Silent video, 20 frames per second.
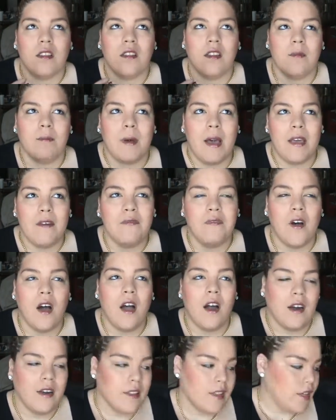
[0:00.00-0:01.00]
by
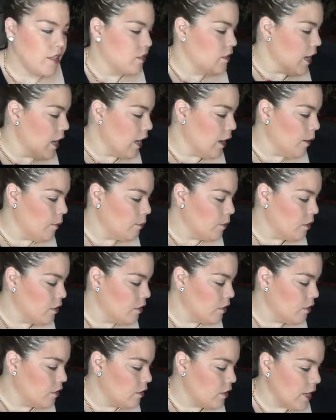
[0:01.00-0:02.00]
far, this
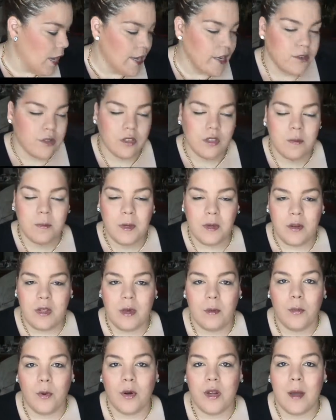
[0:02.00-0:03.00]
Nigel's Beauty
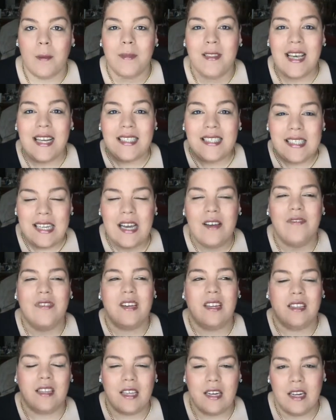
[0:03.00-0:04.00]
Emporium, they
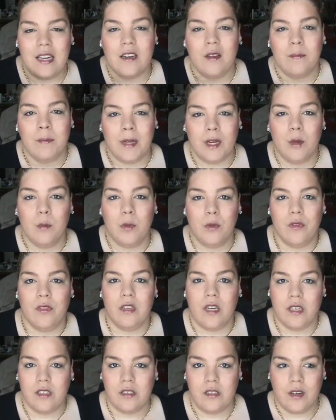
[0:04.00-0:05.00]
definitely need a bigger booth
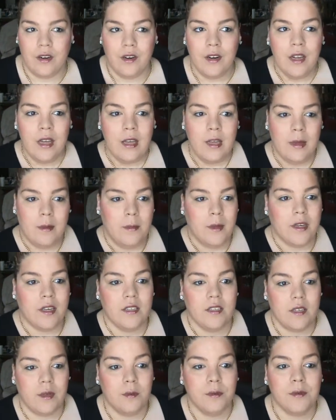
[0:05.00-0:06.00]
next year
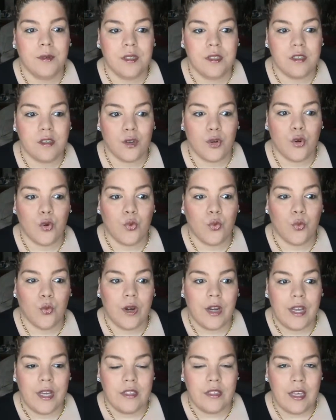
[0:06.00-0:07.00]
because it was
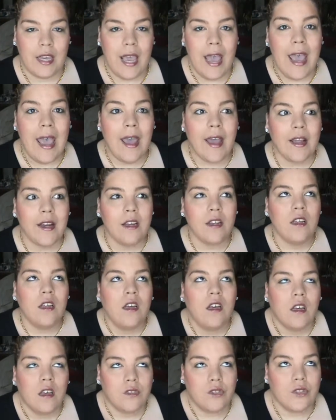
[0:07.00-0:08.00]
crazy. And
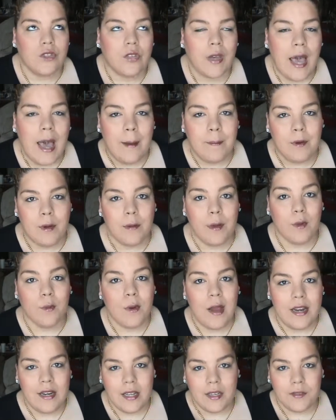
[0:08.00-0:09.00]
it just so happened to be
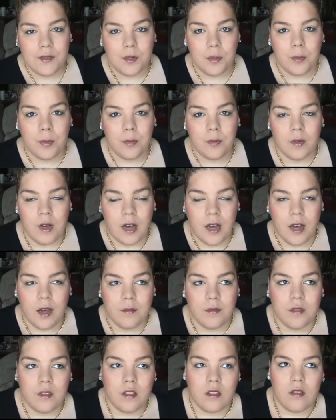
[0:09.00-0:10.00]
right next
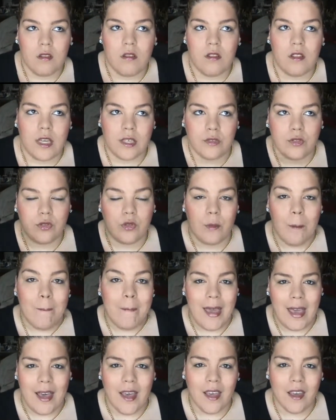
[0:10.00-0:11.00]
to
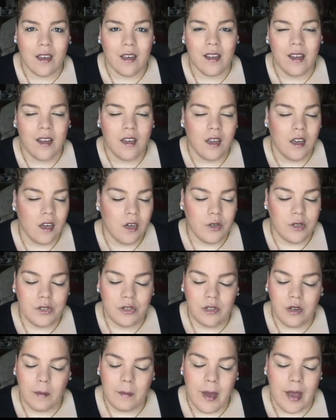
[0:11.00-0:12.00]
MAC, which,
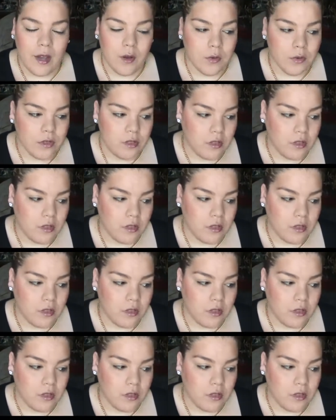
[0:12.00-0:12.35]
you know, MAC was